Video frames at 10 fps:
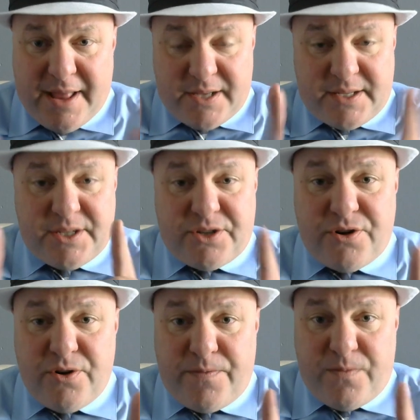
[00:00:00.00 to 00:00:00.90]
and this is
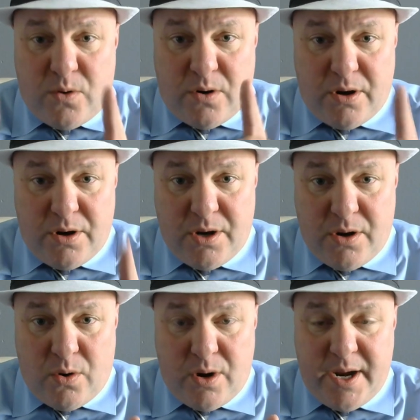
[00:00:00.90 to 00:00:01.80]
true for
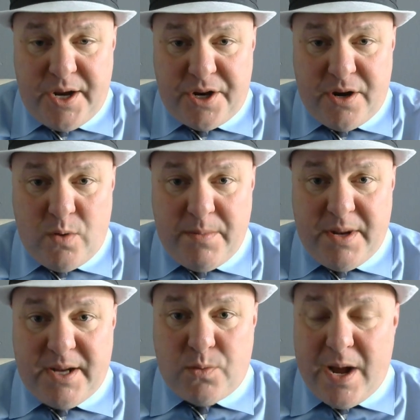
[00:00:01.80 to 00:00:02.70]
ordination of
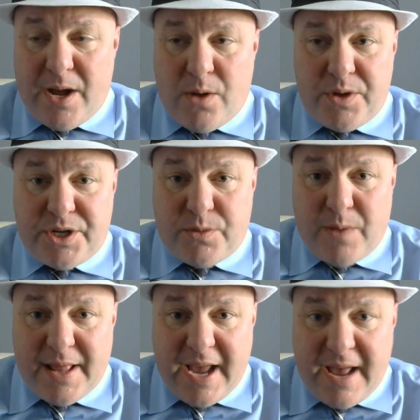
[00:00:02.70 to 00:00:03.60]
women as well, which is
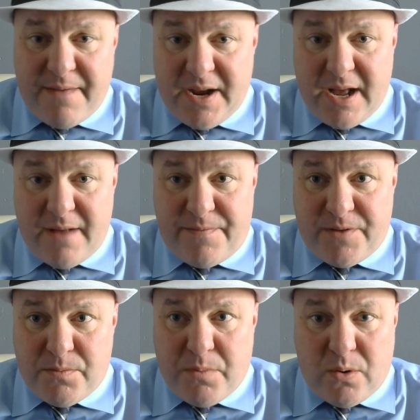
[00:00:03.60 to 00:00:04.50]
why they haven't gone
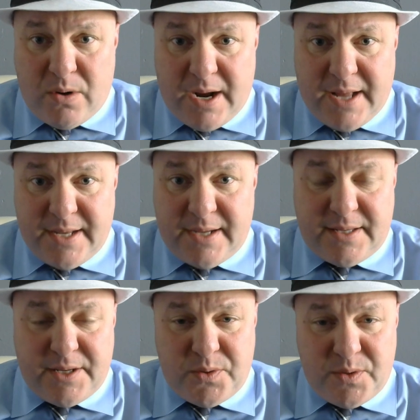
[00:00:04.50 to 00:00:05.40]
full bore on
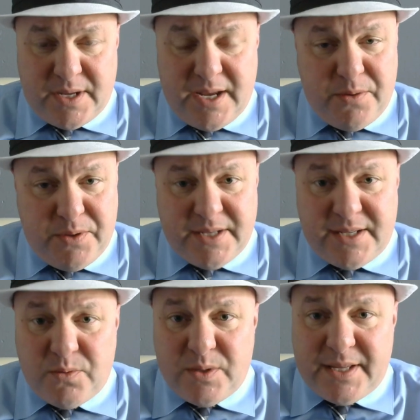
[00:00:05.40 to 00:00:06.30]
this. This was it, this
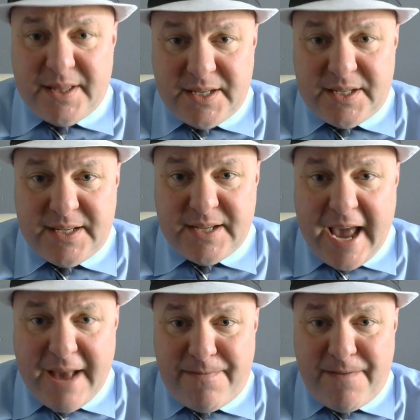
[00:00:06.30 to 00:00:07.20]
is, was this is a
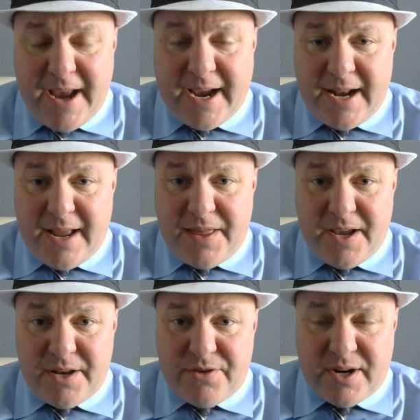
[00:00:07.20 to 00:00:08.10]
head fake, and I
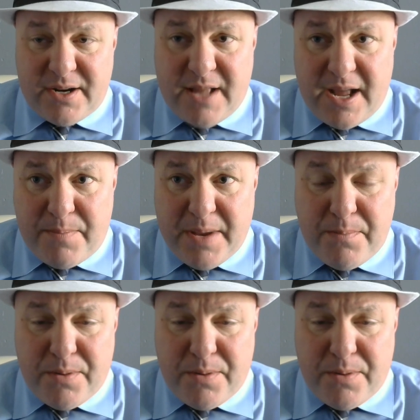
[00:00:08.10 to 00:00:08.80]
think it tricked a lot of